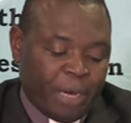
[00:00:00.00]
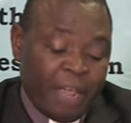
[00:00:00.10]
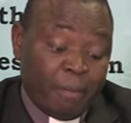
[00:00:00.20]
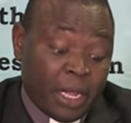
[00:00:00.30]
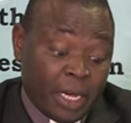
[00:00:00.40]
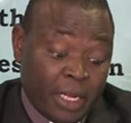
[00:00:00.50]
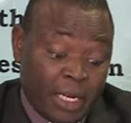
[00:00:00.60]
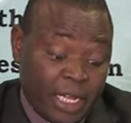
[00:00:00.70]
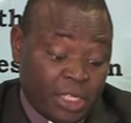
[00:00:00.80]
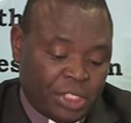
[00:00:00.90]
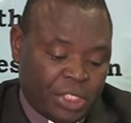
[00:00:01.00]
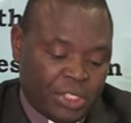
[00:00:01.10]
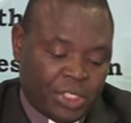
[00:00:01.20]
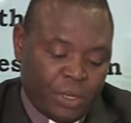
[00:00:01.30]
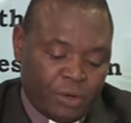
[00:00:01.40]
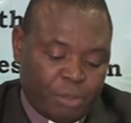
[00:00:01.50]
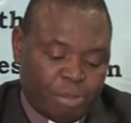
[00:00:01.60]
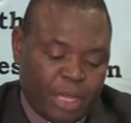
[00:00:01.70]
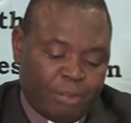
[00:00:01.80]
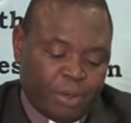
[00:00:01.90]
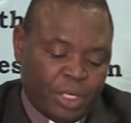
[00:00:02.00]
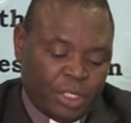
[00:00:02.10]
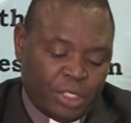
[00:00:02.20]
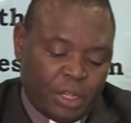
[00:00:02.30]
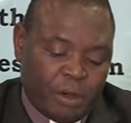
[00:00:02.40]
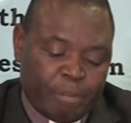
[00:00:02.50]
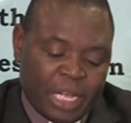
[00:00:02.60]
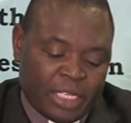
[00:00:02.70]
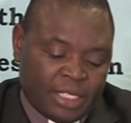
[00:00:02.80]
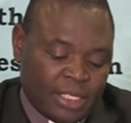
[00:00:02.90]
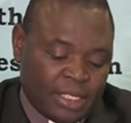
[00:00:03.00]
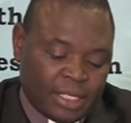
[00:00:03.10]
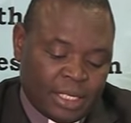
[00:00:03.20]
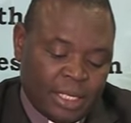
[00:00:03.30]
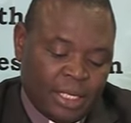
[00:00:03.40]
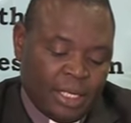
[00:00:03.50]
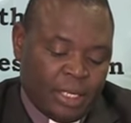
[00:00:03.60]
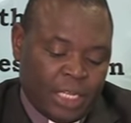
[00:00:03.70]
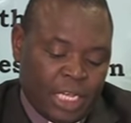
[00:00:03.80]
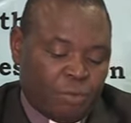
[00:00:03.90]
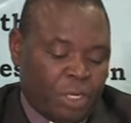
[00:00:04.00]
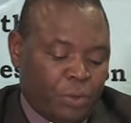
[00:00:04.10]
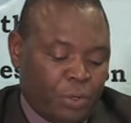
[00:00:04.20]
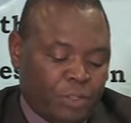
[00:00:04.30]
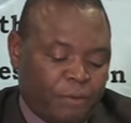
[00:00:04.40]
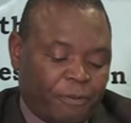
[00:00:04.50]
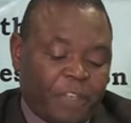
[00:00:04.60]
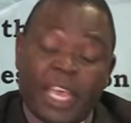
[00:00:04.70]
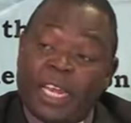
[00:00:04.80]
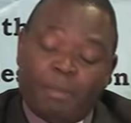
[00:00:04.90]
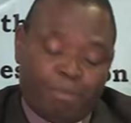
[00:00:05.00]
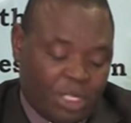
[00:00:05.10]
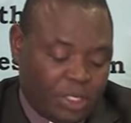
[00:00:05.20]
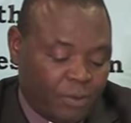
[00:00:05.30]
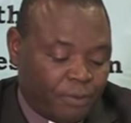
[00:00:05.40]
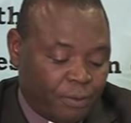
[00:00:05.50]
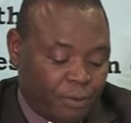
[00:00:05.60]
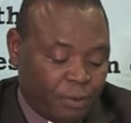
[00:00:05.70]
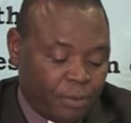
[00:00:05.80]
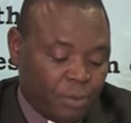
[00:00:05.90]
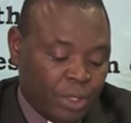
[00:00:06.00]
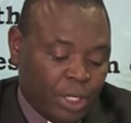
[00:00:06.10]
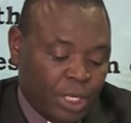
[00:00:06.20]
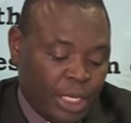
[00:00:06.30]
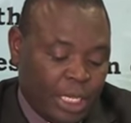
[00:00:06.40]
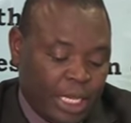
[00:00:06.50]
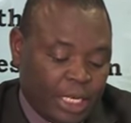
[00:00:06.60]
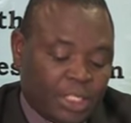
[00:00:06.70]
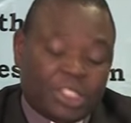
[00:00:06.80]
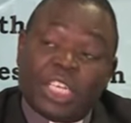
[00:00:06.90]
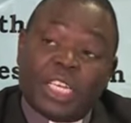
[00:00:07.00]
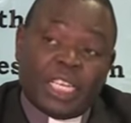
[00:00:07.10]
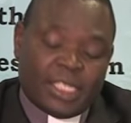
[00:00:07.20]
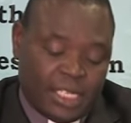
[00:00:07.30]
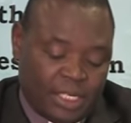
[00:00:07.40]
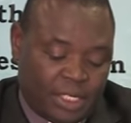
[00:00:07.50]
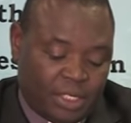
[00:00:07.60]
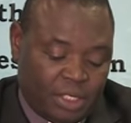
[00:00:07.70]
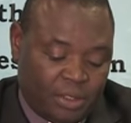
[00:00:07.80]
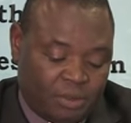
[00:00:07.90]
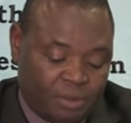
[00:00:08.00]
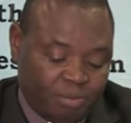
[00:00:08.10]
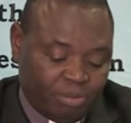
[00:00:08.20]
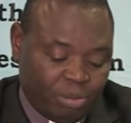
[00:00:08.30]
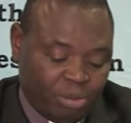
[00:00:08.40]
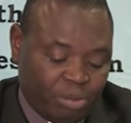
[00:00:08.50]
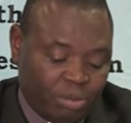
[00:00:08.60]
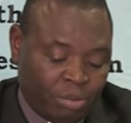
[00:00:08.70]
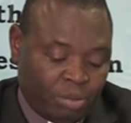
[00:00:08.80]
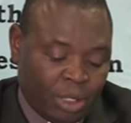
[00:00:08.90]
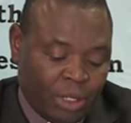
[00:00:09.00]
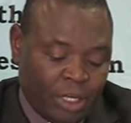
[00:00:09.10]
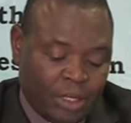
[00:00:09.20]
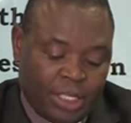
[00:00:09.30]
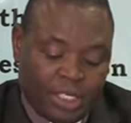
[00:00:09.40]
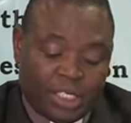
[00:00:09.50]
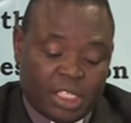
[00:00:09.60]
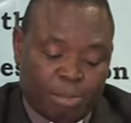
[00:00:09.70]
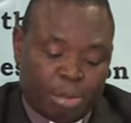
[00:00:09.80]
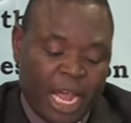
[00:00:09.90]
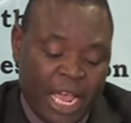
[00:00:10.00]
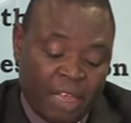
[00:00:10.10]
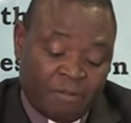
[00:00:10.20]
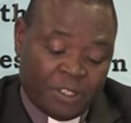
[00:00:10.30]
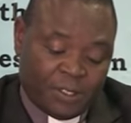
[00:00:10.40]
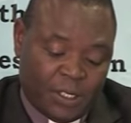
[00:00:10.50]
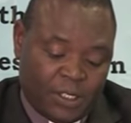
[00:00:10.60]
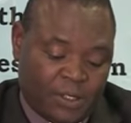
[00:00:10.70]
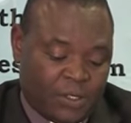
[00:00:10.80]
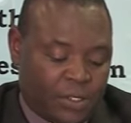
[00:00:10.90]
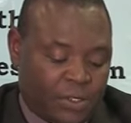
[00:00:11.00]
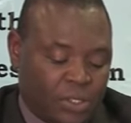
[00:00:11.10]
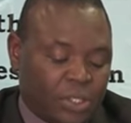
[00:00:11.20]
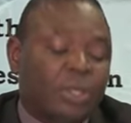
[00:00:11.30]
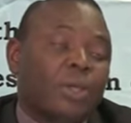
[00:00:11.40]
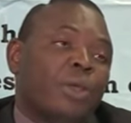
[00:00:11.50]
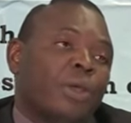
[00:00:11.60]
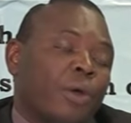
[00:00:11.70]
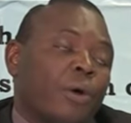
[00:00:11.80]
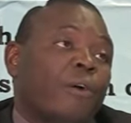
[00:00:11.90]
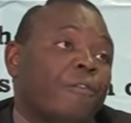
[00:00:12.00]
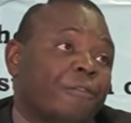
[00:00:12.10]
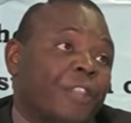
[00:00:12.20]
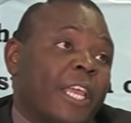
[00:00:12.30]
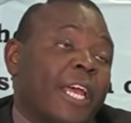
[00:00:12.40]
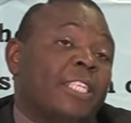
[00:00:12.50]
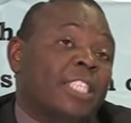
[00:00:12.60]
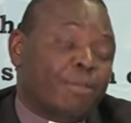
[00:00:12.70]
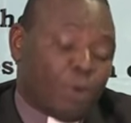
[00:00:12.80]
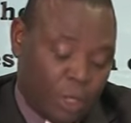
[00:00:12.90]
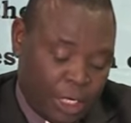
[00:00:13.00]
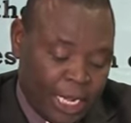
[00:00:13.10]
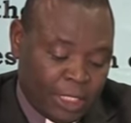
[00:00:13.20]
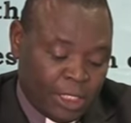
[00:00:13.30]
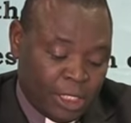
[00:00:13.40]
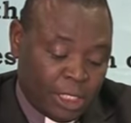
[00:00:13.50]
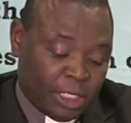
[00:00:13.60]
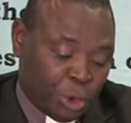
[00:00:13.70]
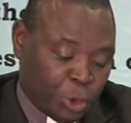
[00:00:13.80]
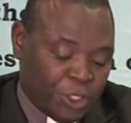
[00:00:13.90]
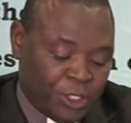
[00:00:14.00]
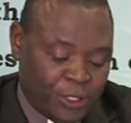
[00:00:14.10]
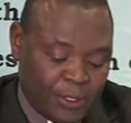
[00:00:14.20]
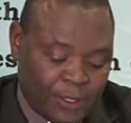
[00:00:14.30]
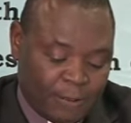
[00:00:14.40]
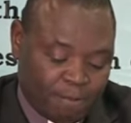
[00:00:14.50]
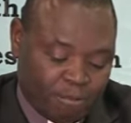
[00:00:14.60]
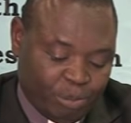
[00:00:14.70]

Primary elections held by political parties that were not very peaceful and gender sensitive. This deprived citizens of their democratic choices.